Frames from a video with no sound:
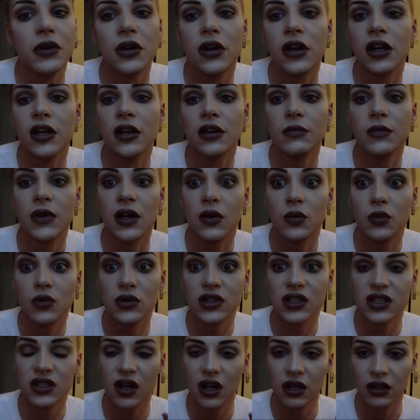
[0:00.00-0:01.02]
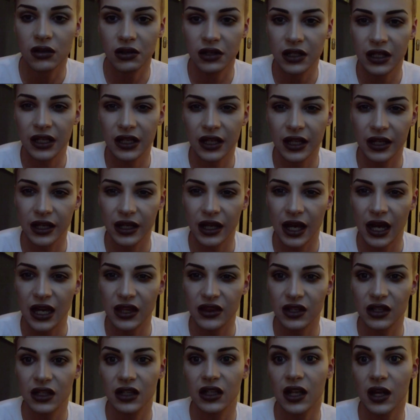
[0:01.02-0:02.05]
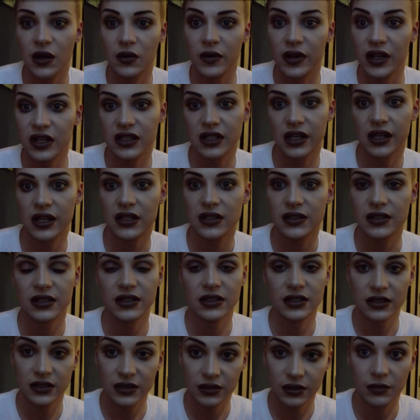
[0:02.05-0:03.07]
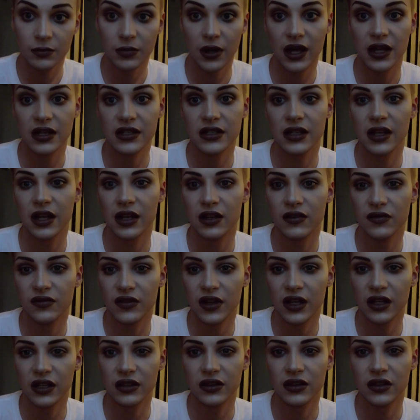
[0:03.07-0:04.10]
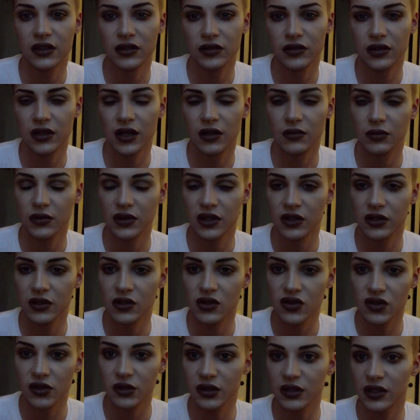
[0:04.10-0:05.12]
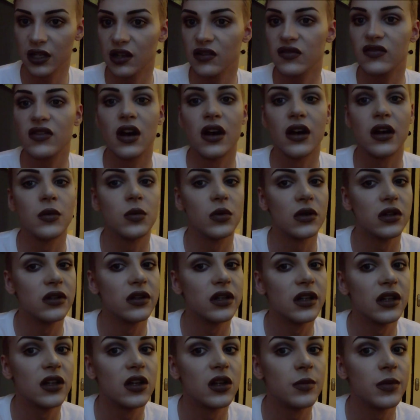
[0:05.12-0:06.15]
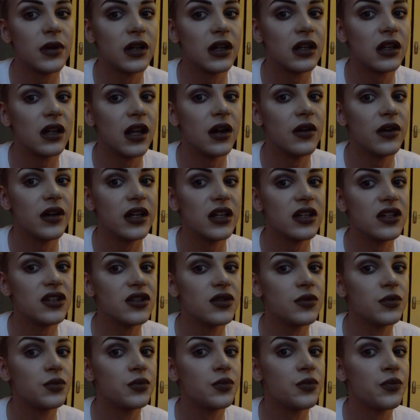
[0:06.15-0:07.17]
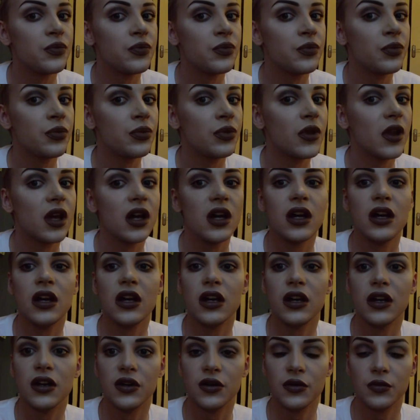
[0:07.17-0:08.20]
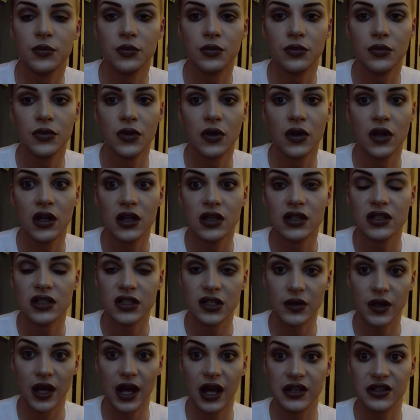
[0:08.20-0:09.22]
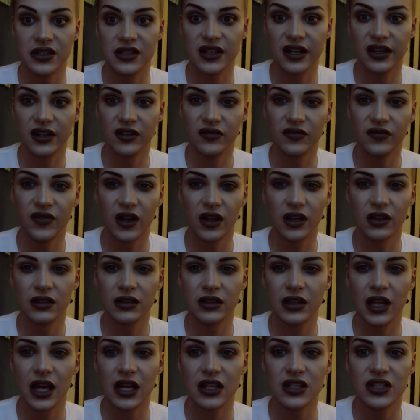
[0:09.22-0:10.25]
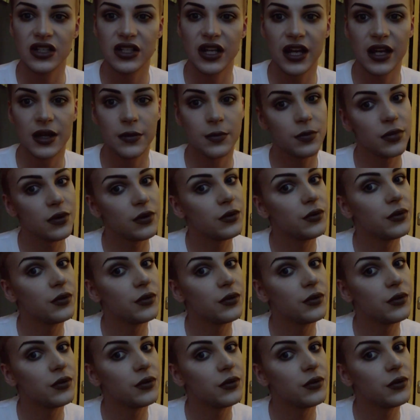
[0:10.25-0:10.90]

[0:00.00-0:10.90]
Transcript: it would start looking like either clownish, I guess, compared to kind of like the, you know, with the neutral look that I've got, it would look a little bit clownish. So yeah, I just kind of followed that shape.